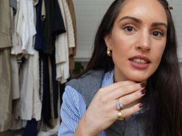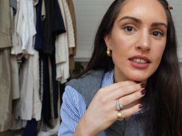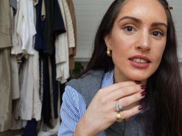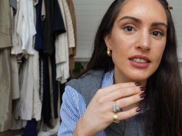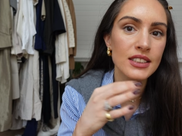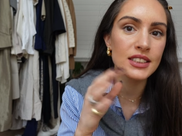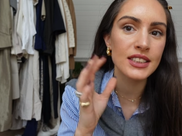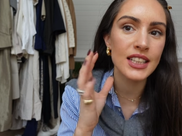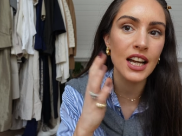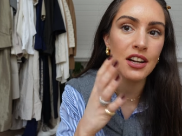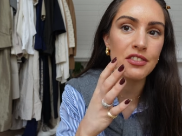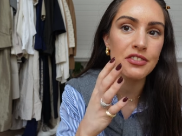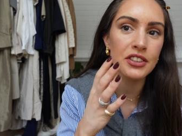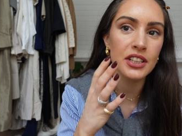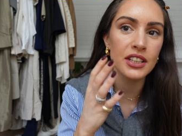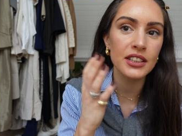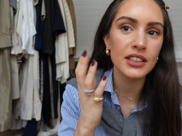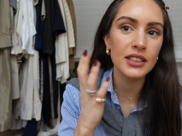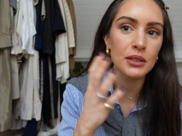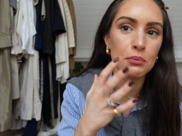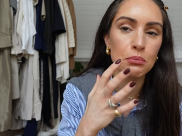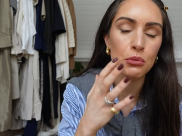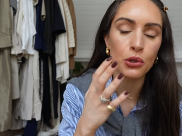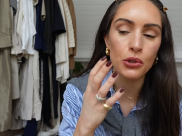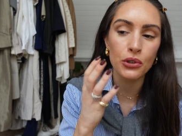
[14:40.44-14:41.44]
It's
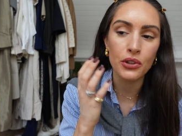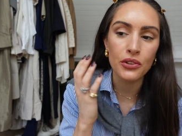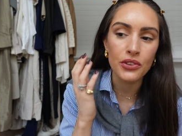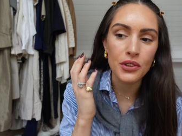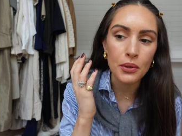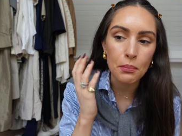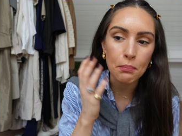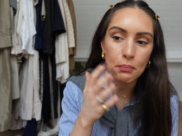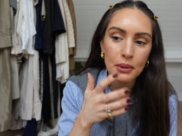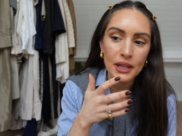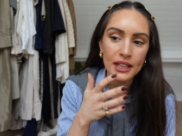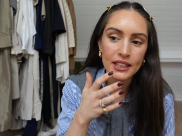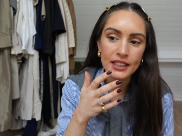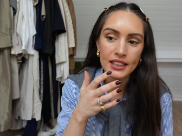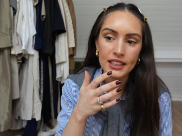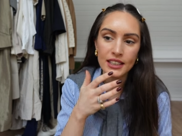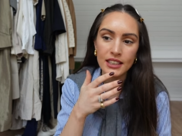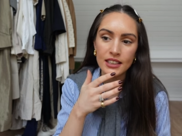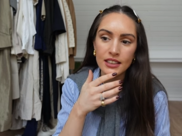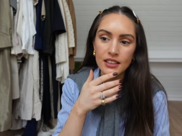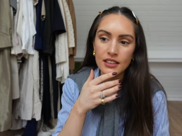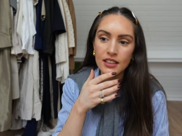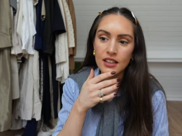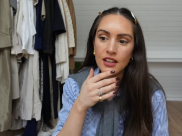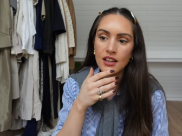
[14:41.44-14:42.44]
definitely more on the
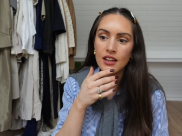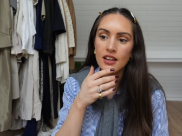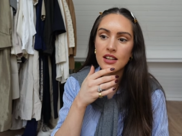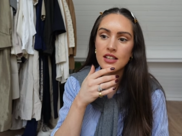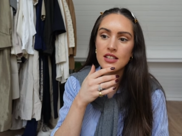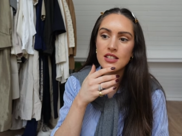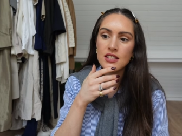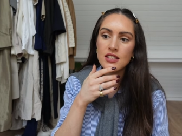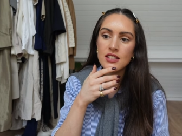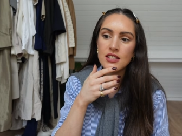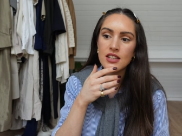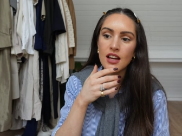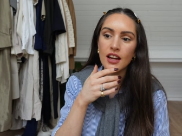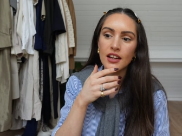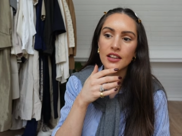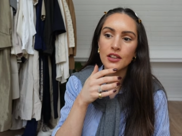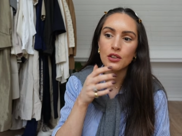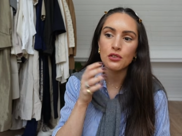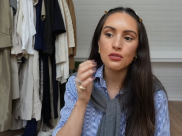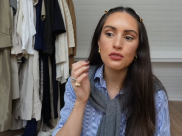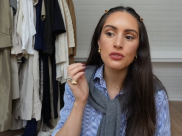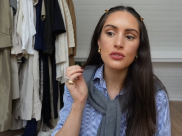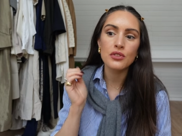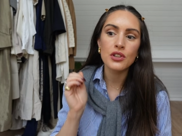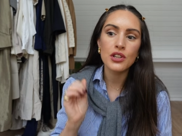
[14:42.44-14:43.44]
pinky side
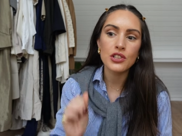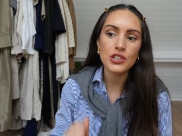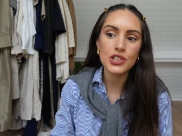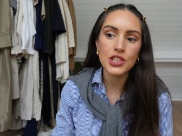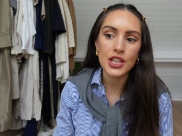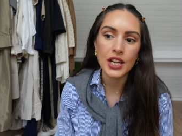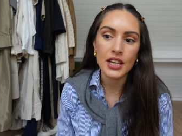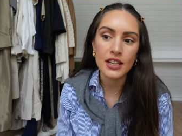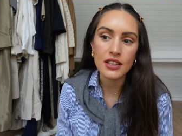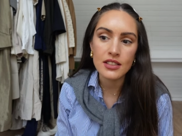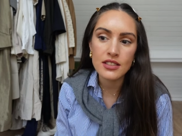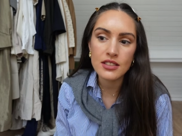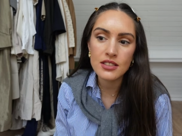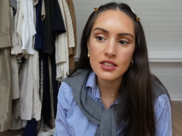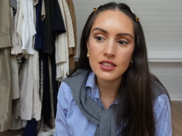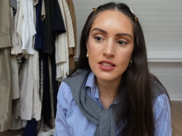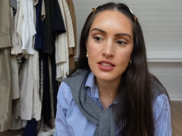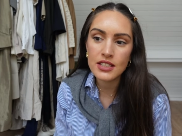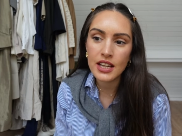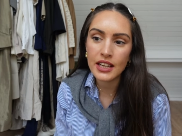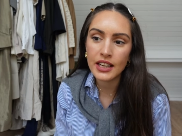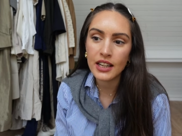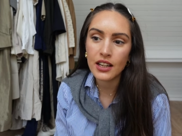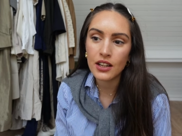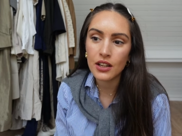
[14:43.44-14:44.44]
of shades. It's
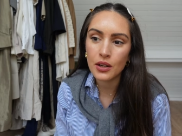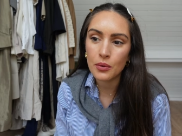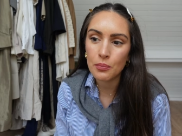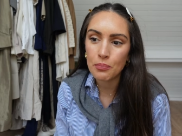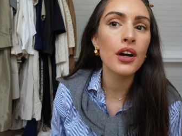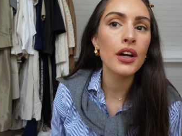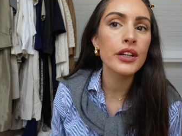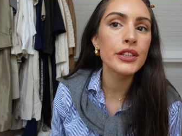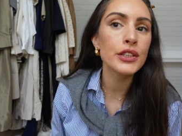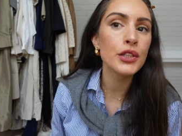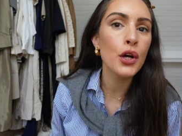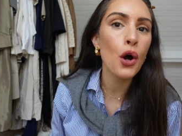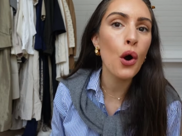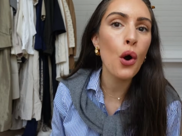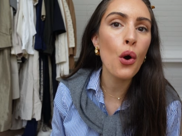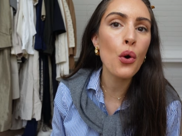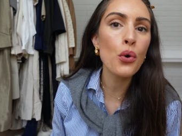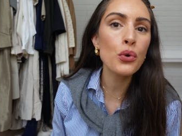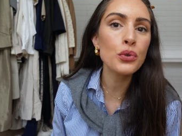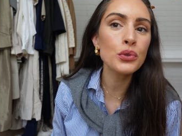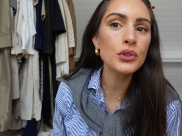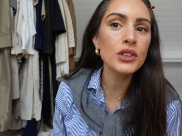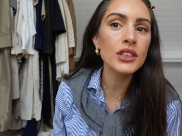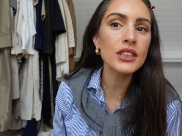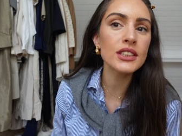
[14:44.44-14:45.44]
like a, a
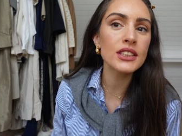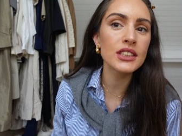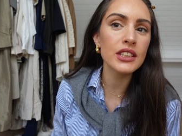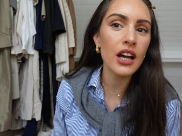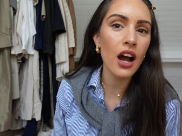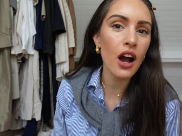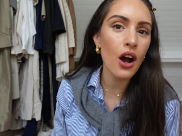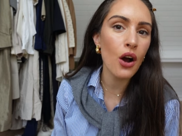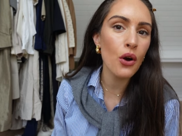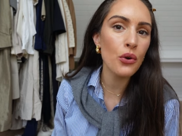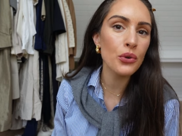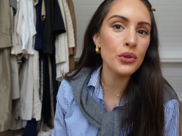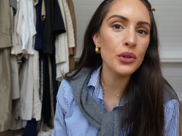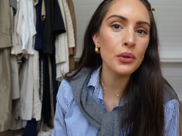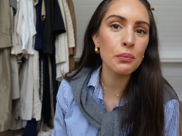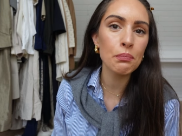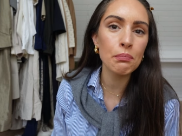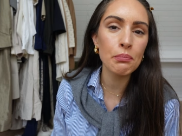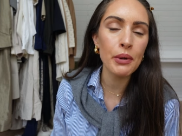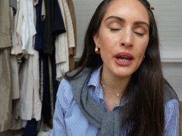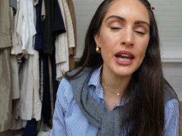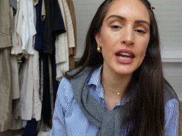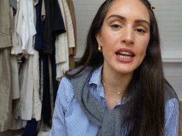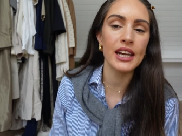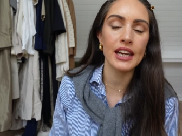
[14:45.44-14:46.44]
toned down
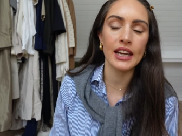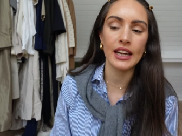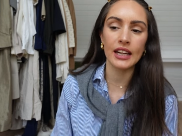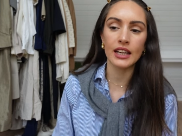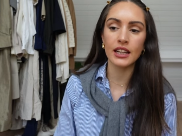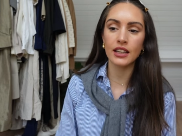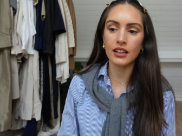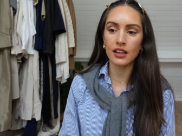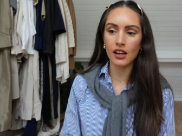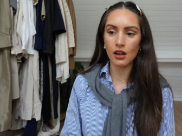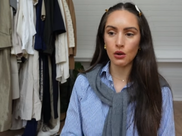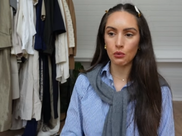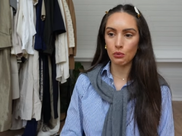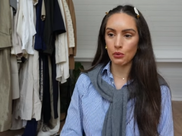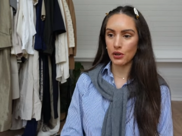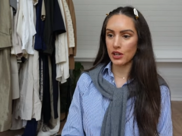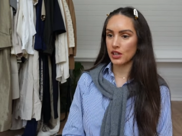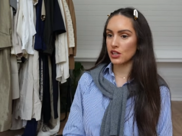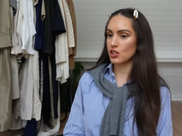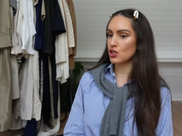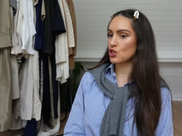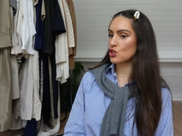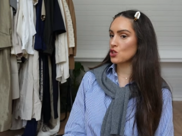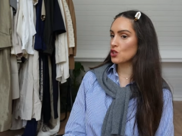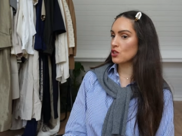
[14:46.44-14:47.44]
pink,
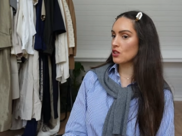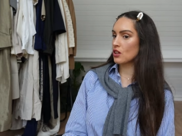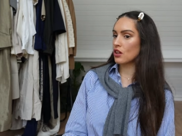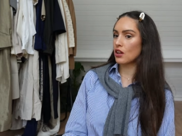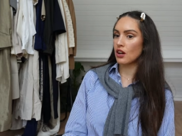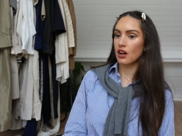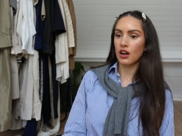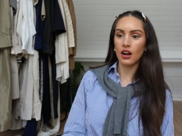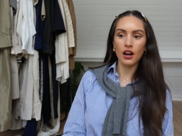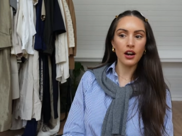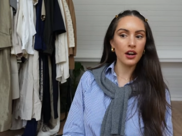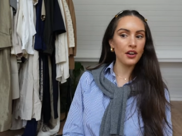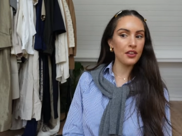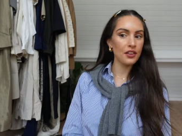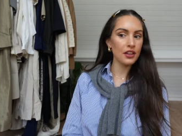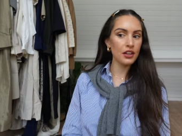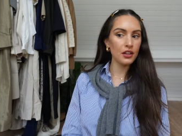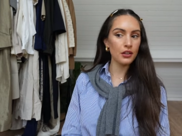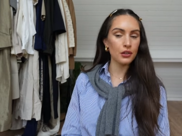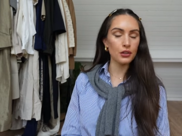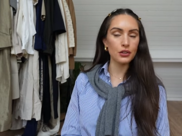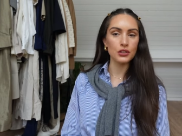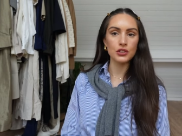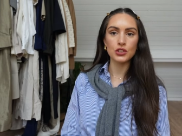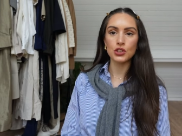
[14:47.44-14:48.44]
which I
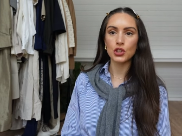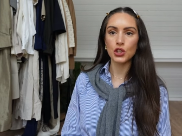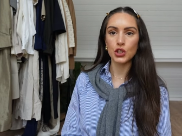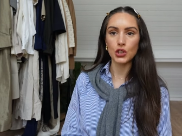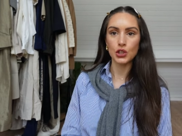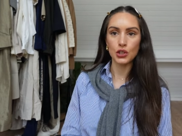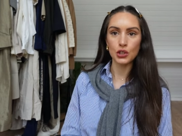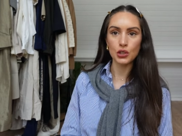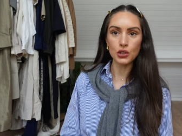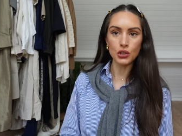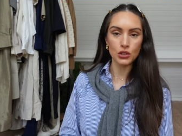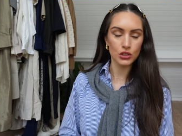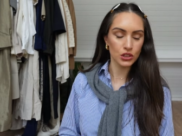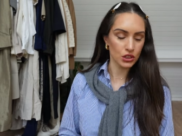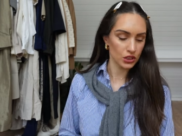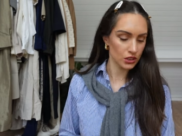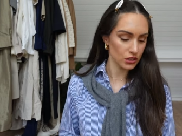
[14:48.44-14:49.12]
think looks cute.